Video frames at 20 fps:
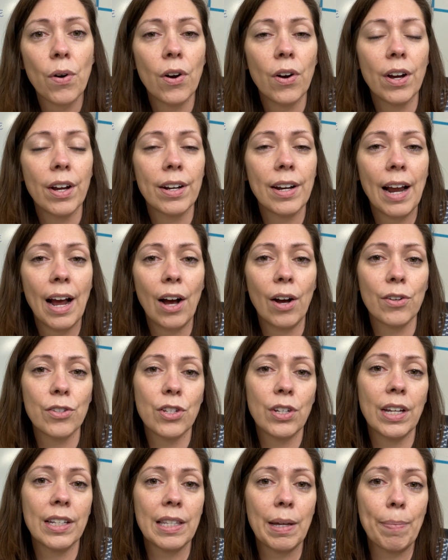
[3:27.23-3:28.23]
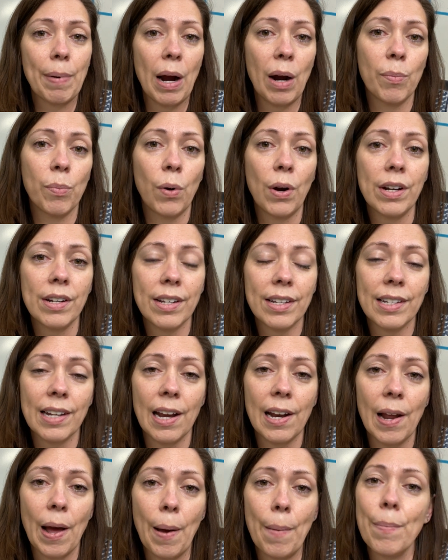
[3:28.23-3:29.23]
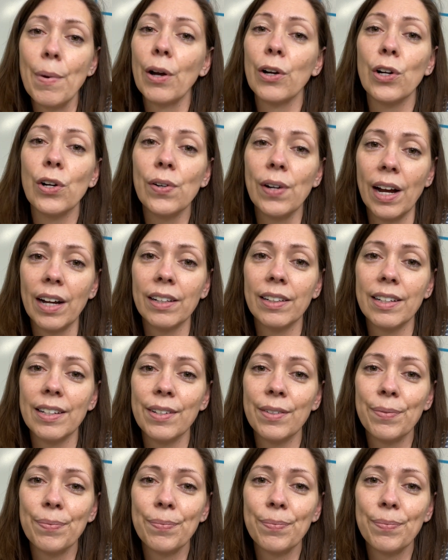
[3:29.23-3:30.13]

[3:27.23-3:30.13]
on how to get that PowerPoint to set up correctly.